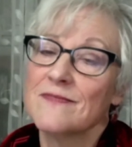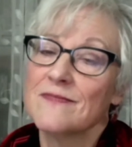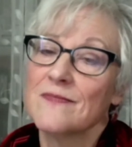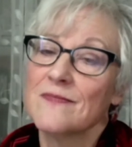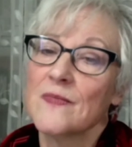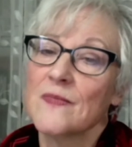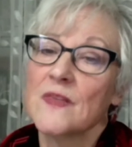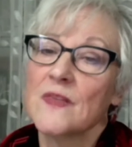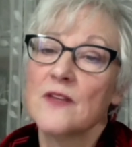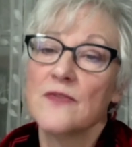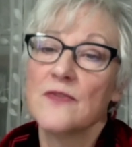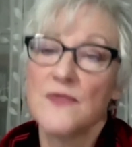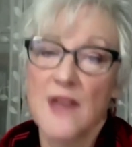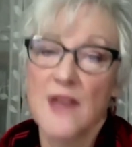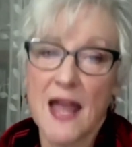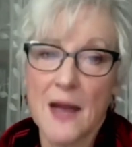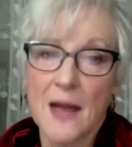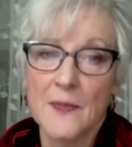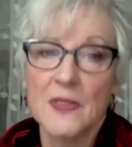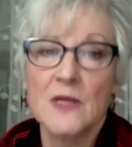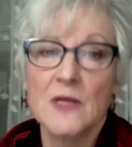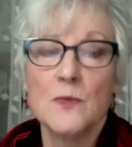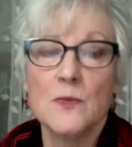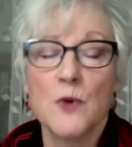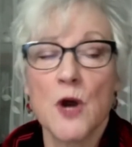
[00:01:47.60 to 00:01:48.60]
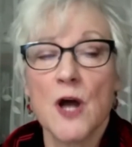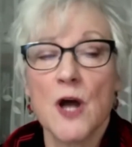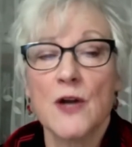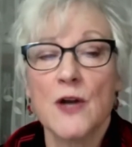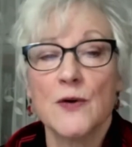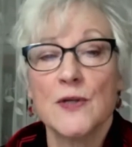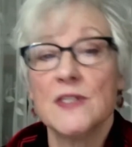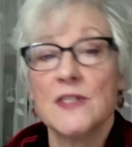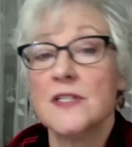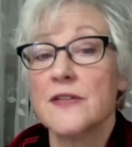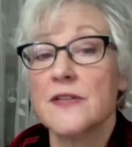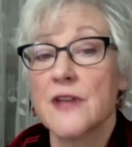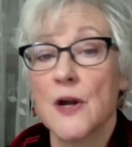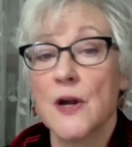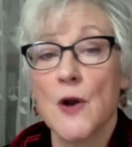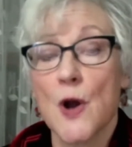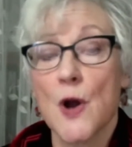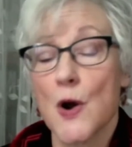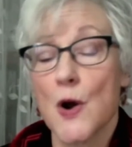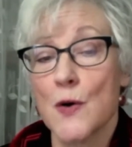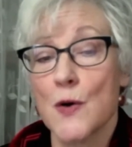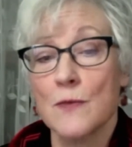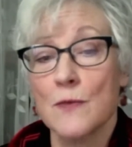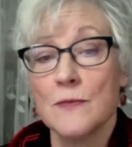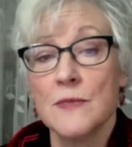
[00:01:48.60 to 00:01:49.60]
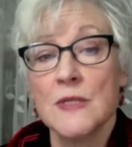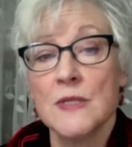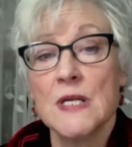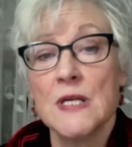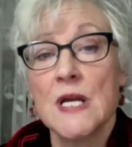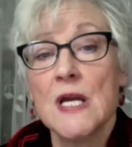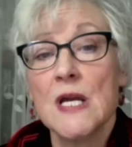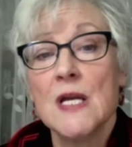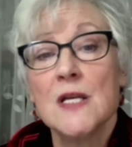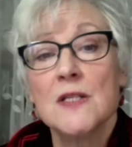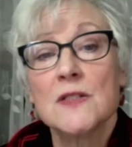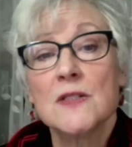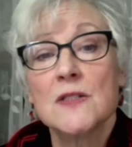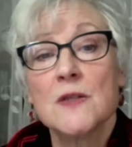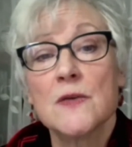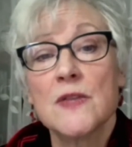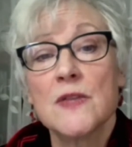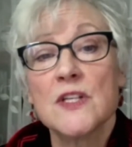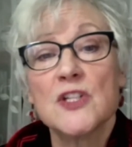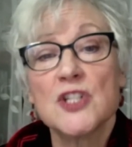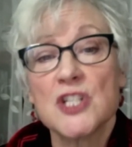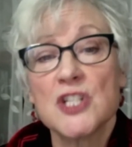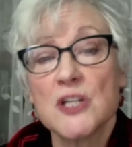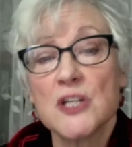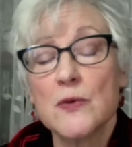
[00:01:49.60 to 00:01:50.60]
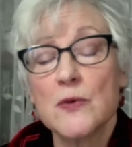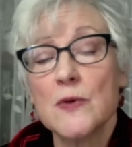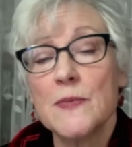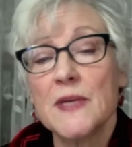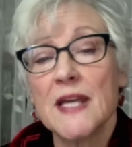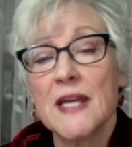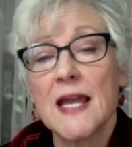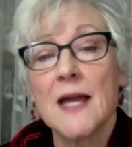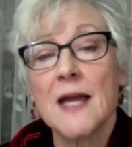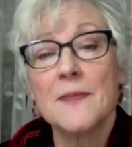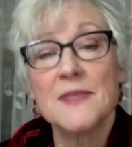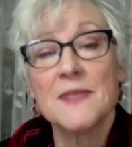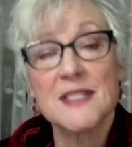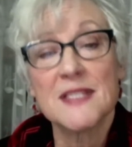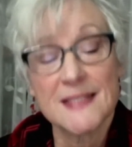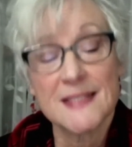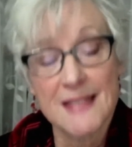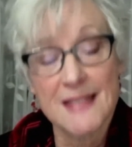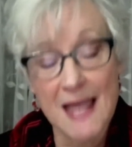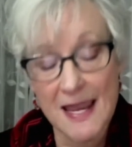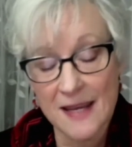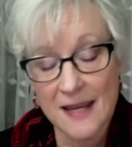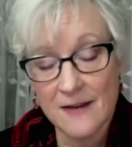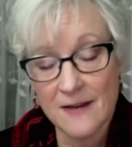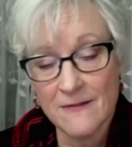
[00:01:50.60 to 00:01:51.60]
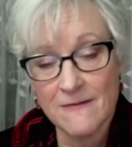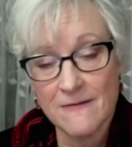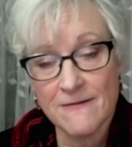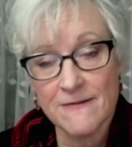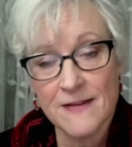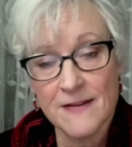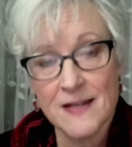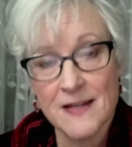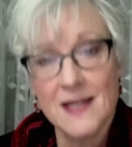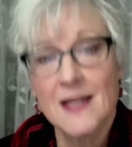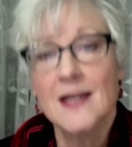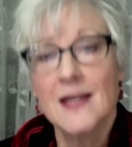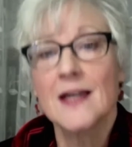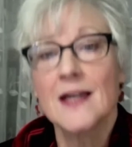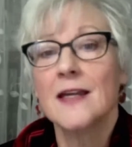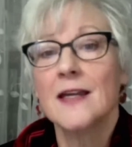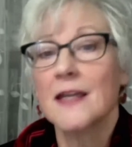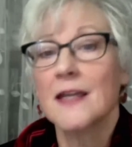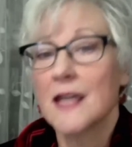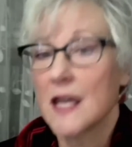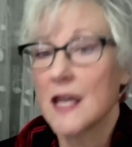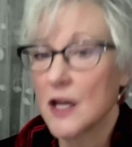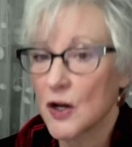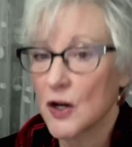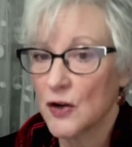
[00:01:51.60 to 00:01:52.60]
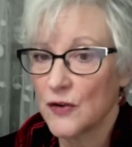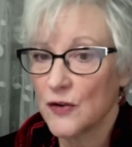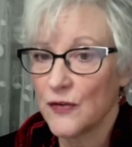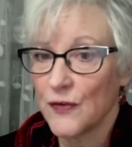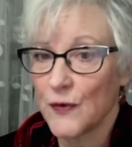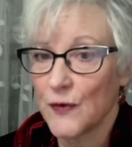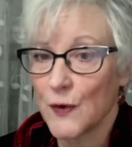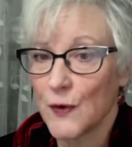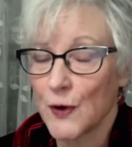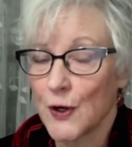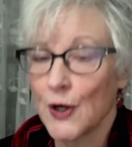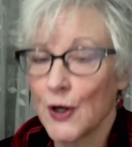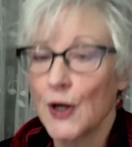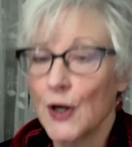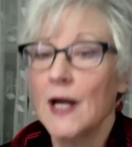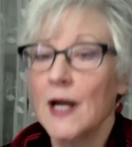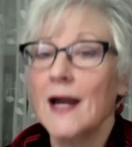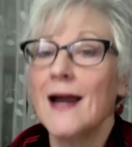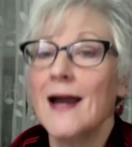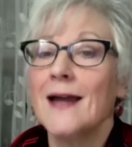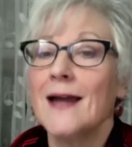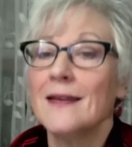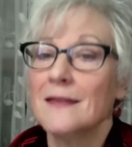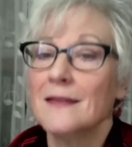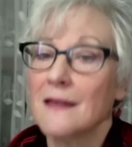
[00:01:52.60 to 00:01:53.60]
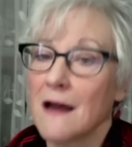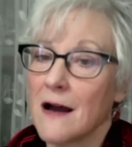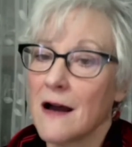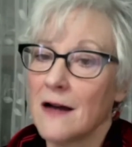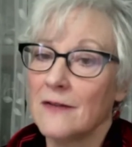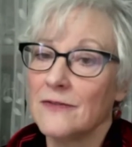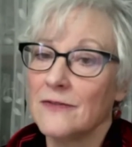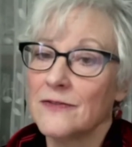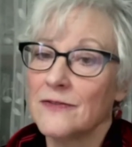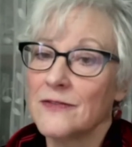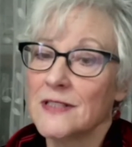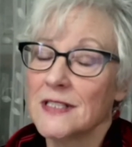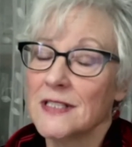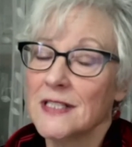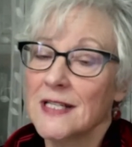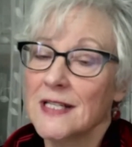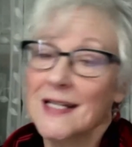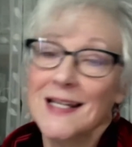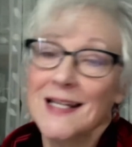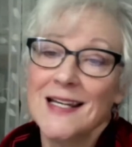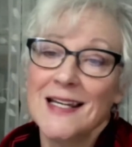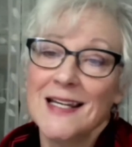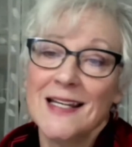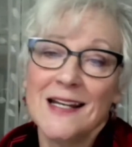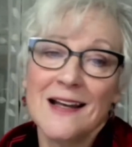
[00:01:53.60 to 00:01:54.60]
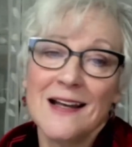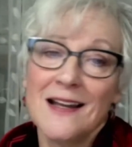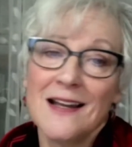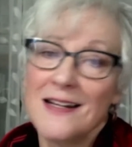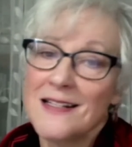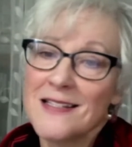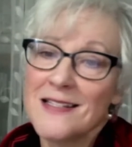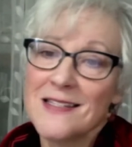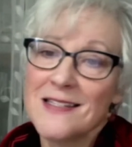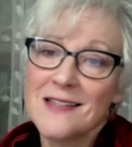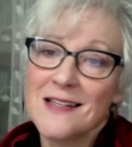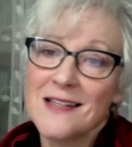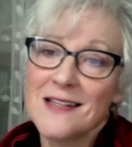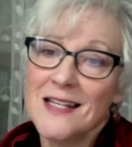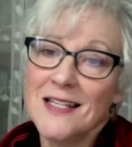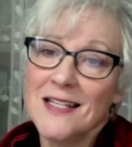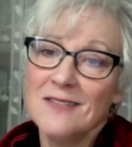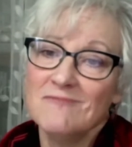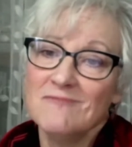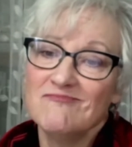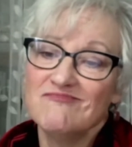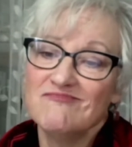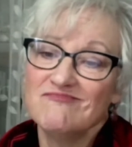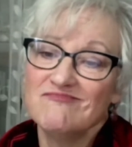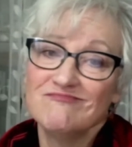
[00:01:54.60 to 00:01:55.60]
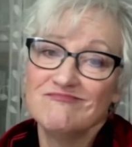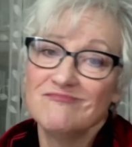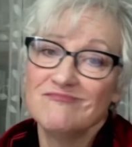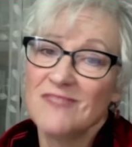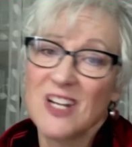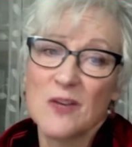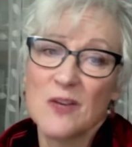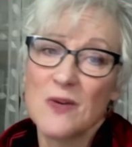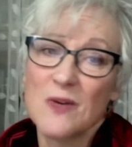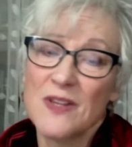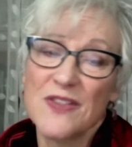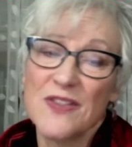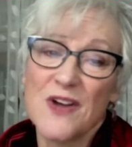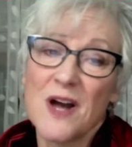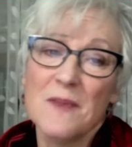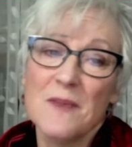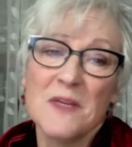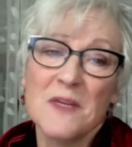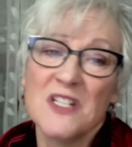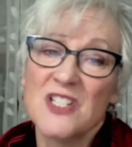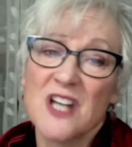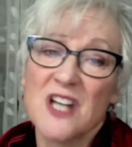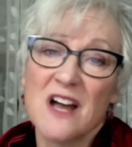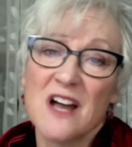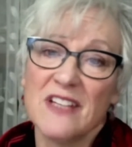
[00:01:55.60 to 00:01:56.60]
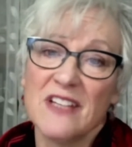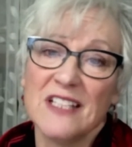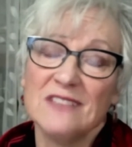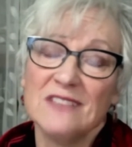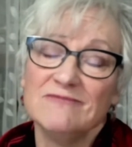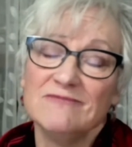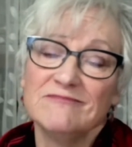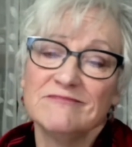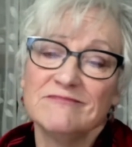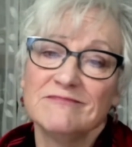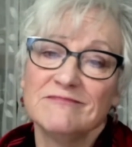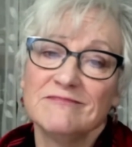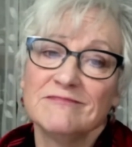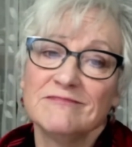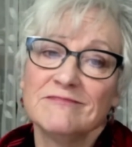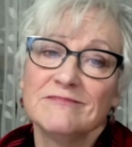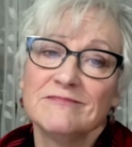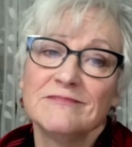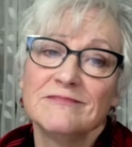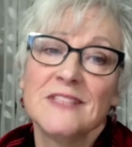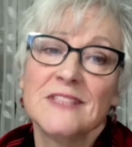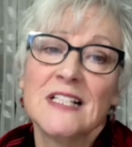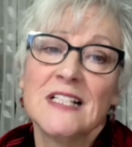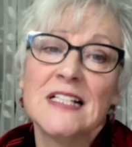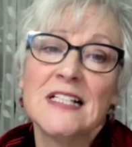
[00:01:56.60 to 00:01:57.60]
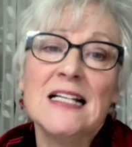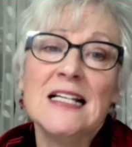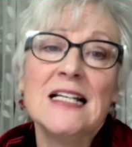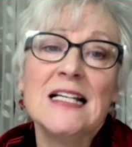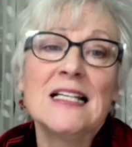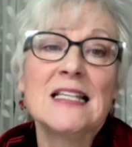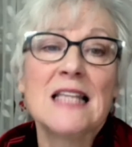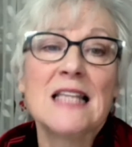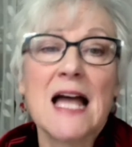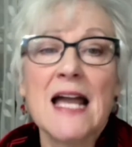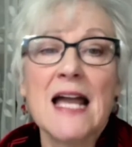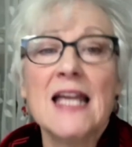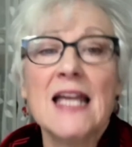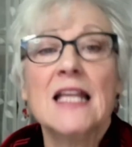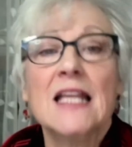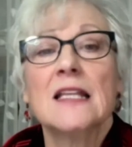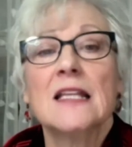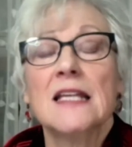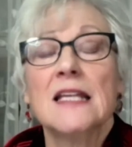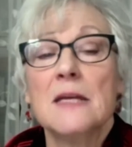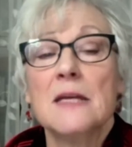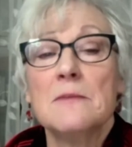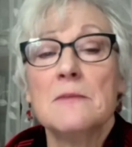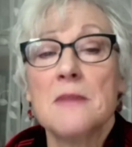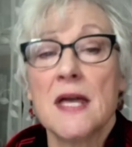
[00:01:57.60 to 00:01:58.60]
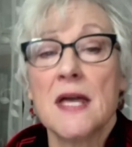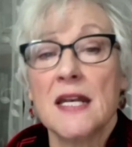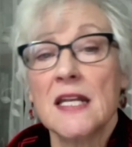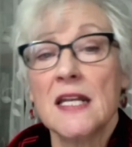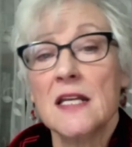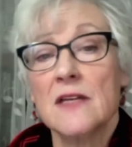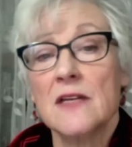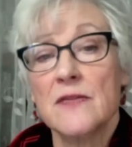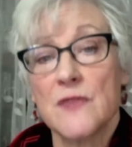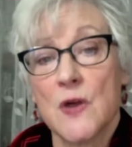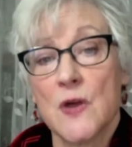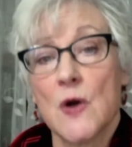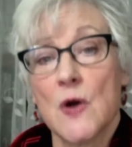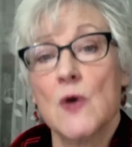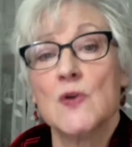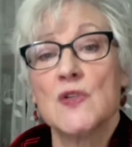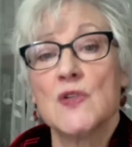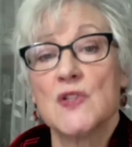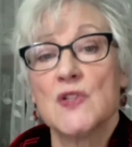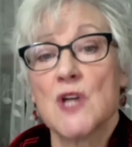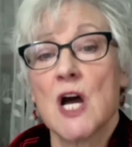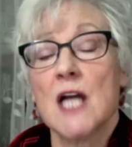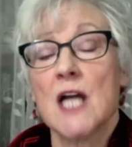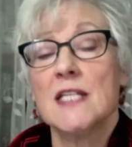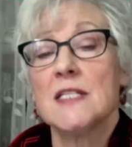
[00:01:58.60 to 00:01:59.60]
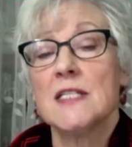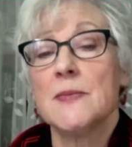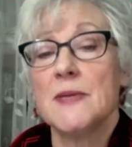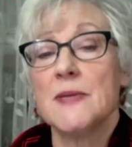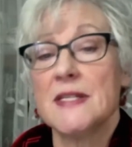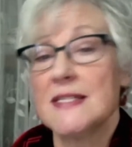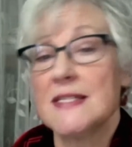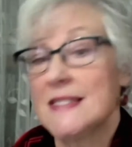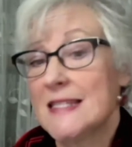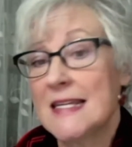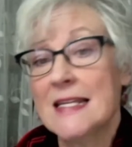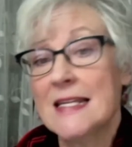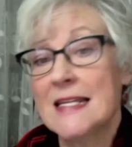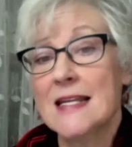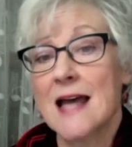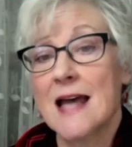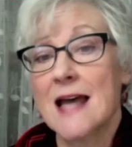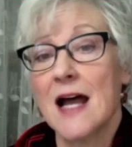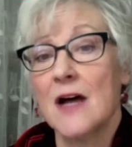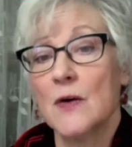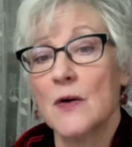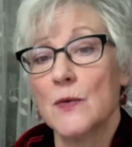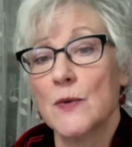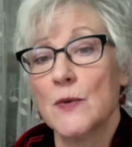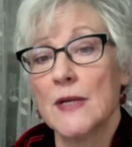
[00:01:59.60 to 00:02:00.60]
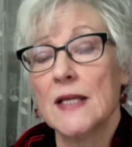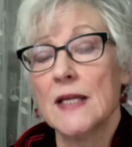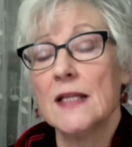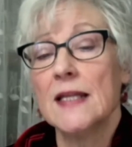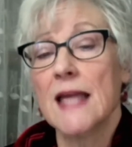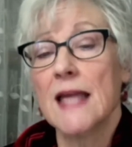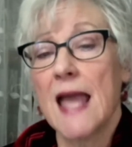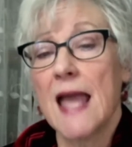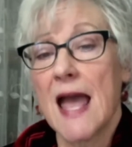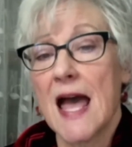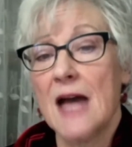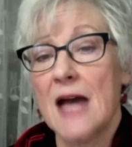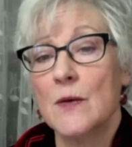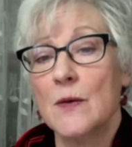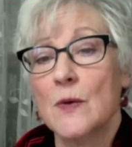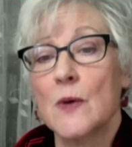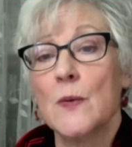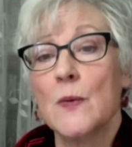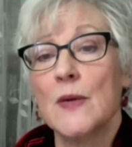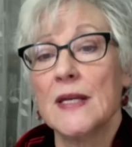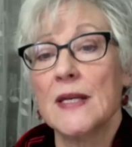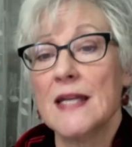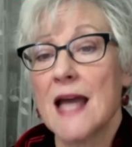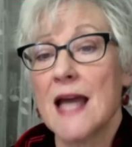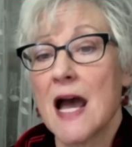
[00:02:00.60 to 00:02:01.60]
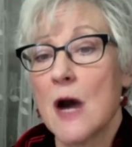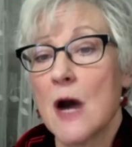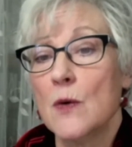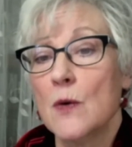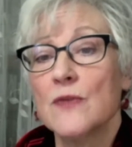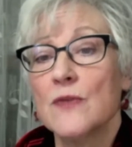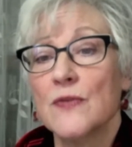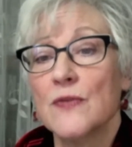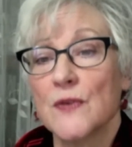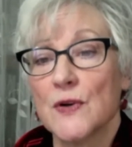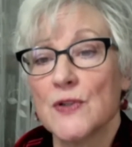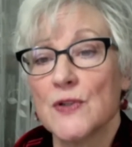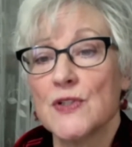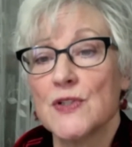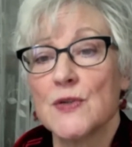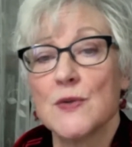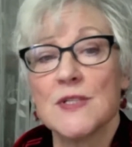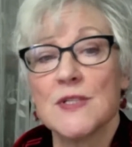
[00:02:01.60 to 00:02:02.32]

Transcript: The family brought her into their home so that she would be kept safe, cared for, and loved. And honestly, no one thought much of it. Likely, many of those thought to be senile really had what we now refer to as